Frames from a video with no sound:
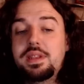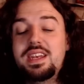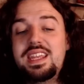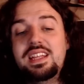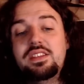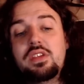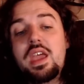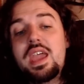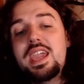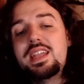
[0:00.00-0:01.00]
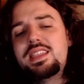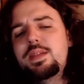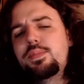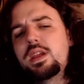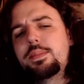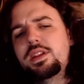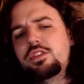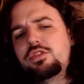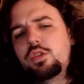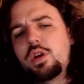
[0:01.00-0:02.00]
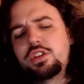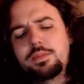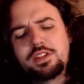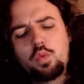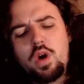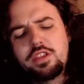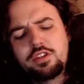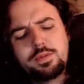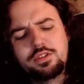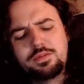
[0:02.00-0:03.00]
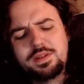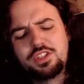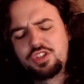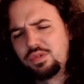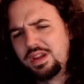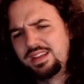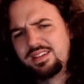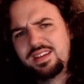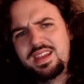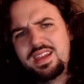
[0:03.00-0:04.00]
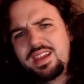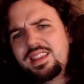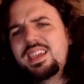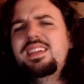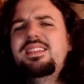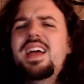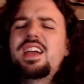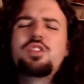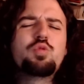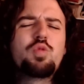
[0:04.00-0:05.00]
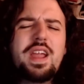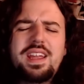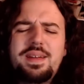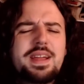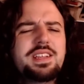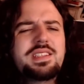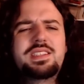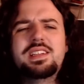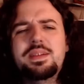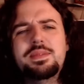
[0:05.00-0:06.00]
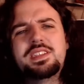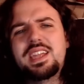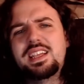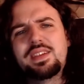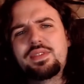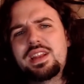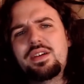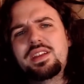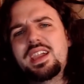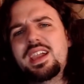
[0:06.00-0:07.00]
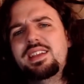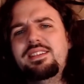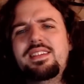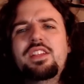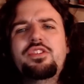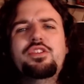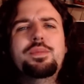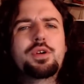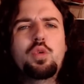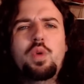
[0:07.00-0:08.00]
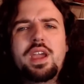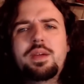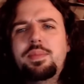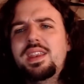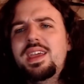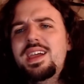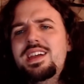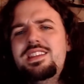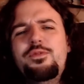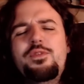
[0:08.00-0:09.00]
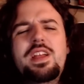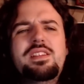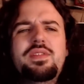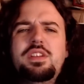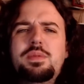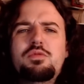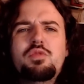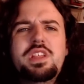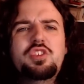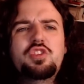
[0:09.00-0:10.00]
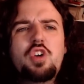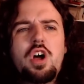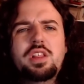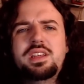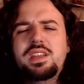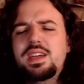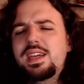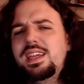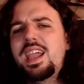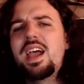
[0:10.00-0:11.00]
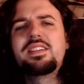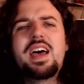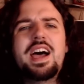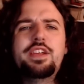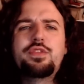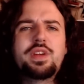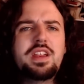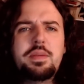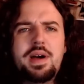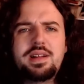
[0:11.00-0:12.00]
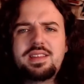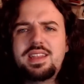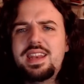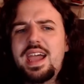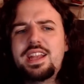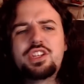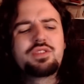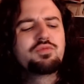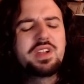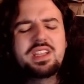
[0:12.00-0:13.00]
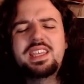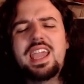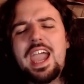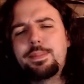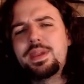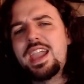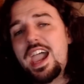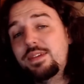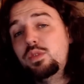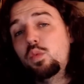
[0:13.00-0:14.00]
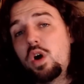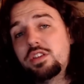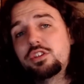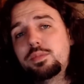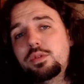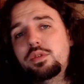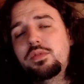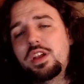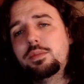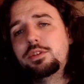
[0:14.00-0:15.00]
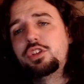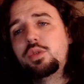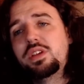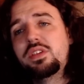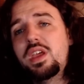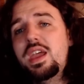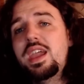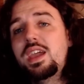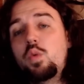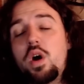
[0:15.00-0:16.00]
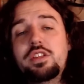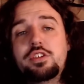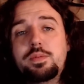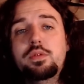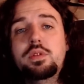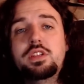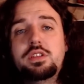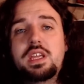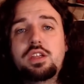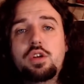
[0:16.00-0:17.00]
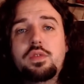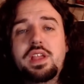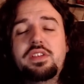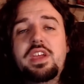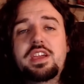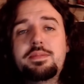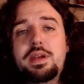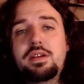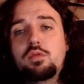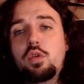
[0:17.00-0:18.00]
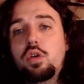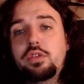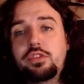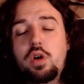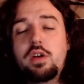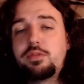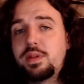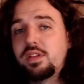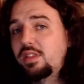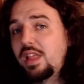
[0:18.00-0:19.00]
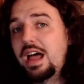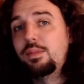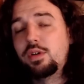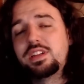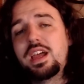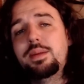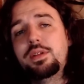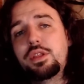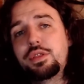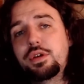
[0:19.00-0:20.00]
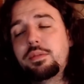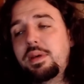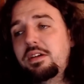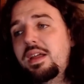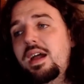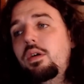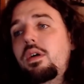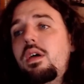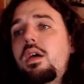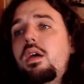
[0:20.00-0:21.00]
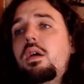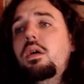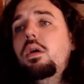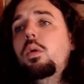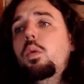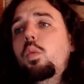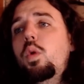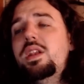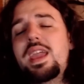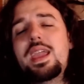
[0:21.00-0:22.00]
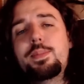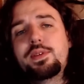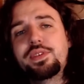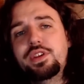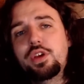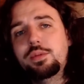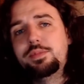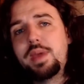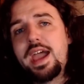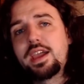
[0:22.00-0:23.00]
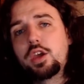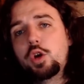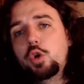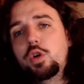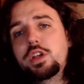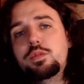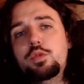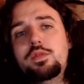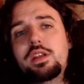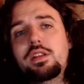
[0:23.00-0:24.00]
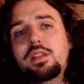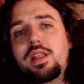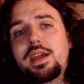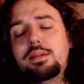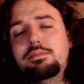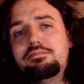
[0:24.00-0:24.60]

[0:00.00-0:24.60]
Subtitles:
it needs. It did bring up an interesting question, because Wotherspoon's been just great. Like, he's not great. He makes silly mistakes every now and again. He's not super quick, but defensively he's been really solid. He has eyes for getting the puck to the net. Just really happy having Wotherspoon available to us. And Wotherspoon has taken over that second pairing role. Zadorov spends a lot more time on the third pair now. When Hampus Lindholm's back, who gets moved out of the lineup?